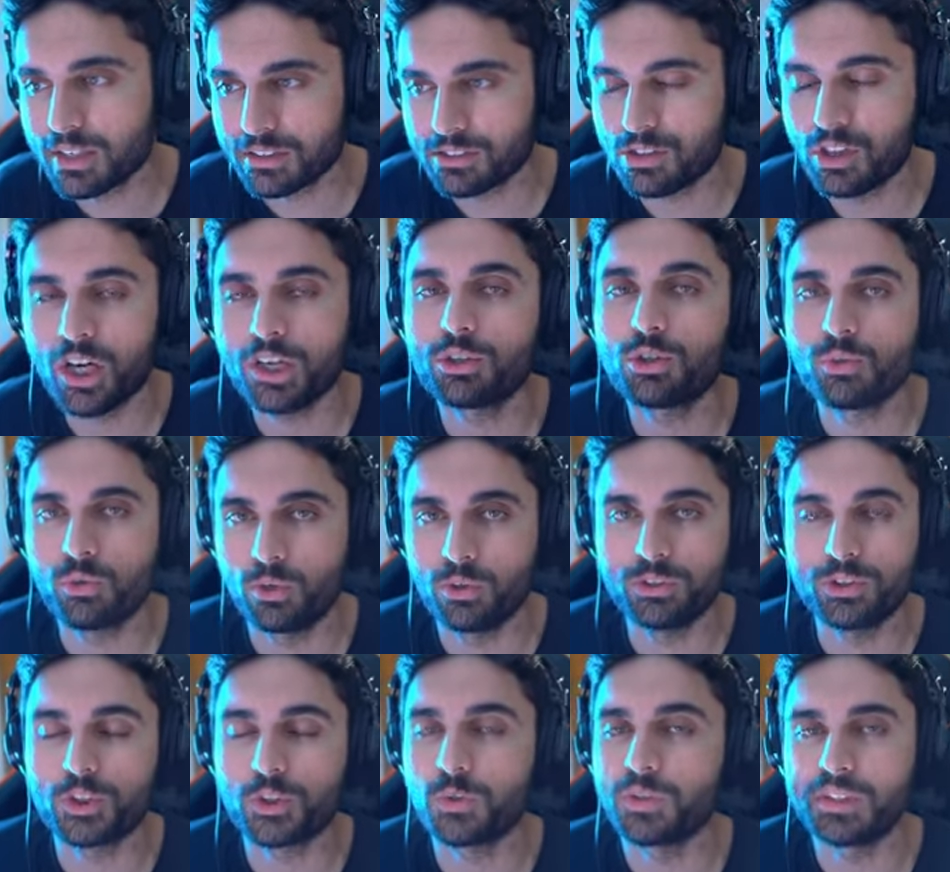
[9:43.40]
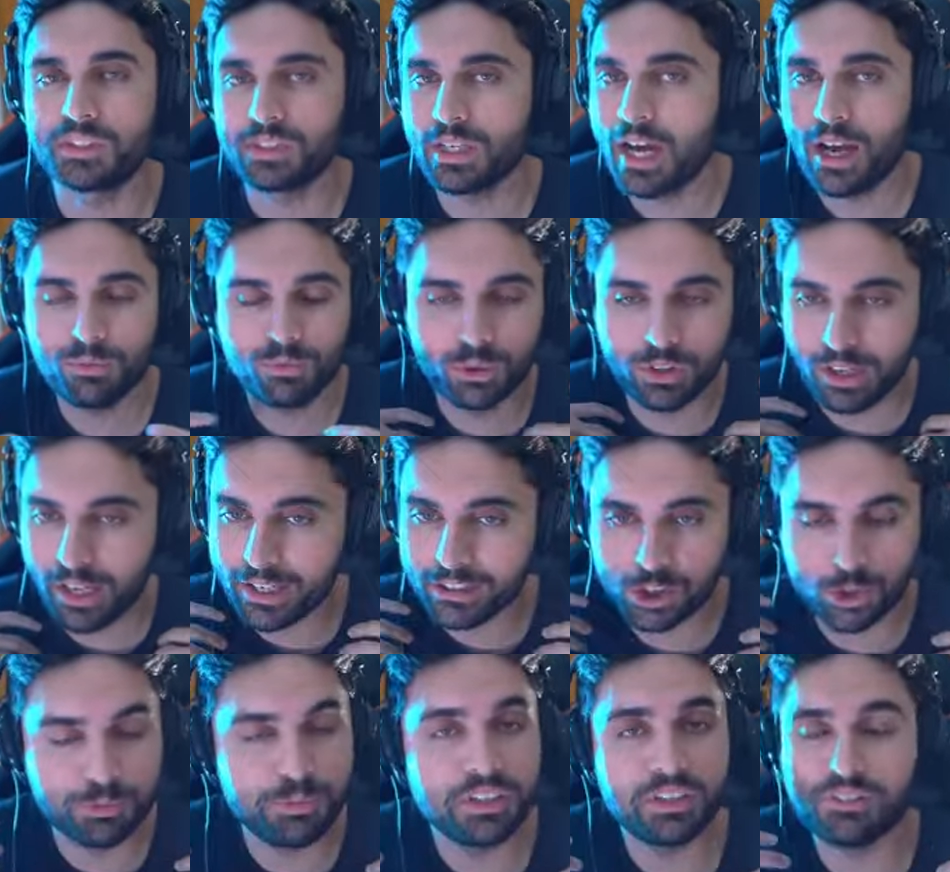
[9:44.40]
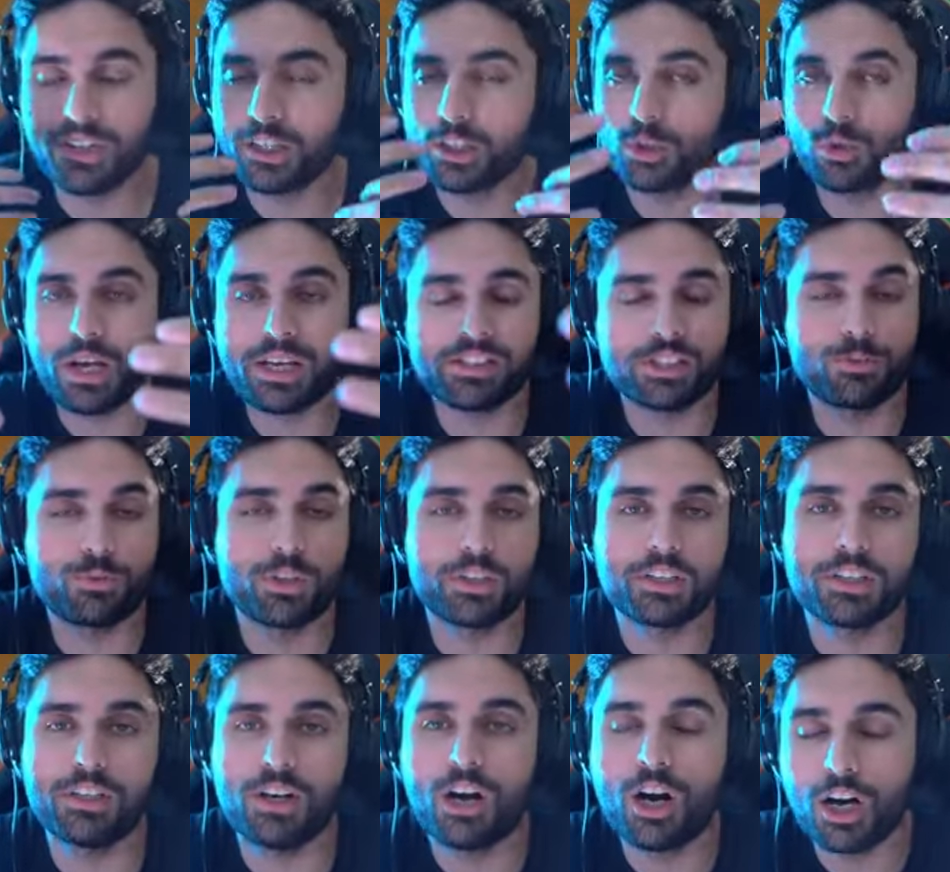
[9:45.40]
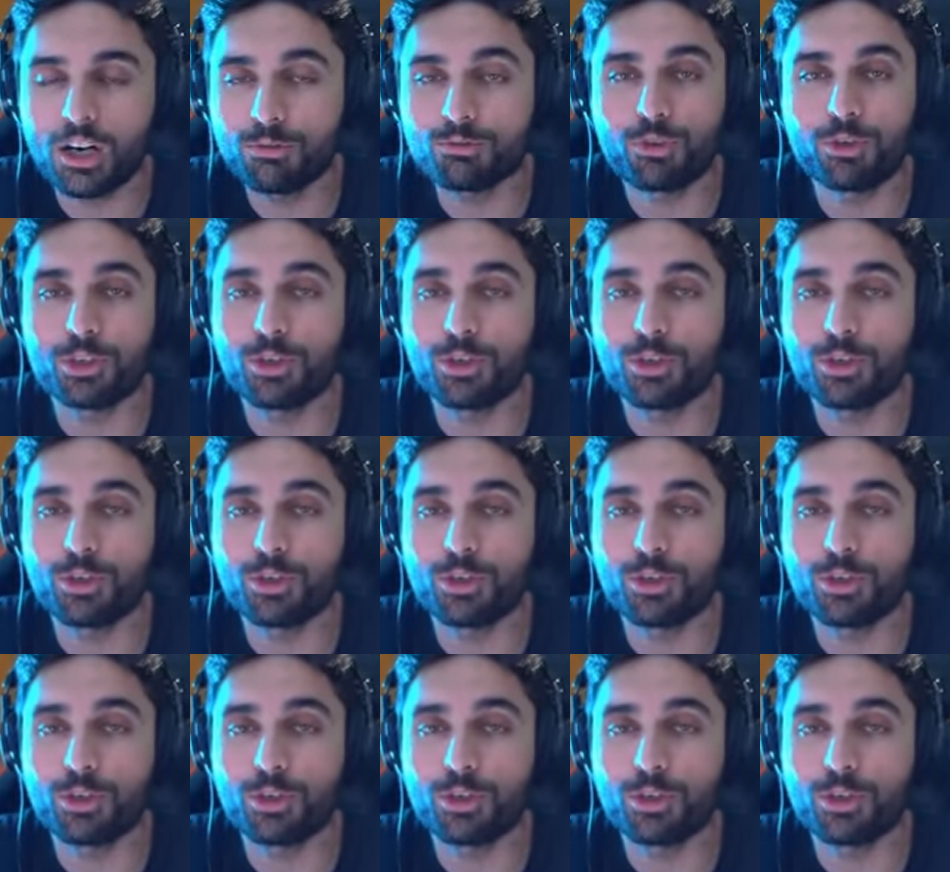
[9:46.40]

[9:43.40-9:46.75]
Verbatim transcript: does not grow on trees. I would like to believe that you guys are working hard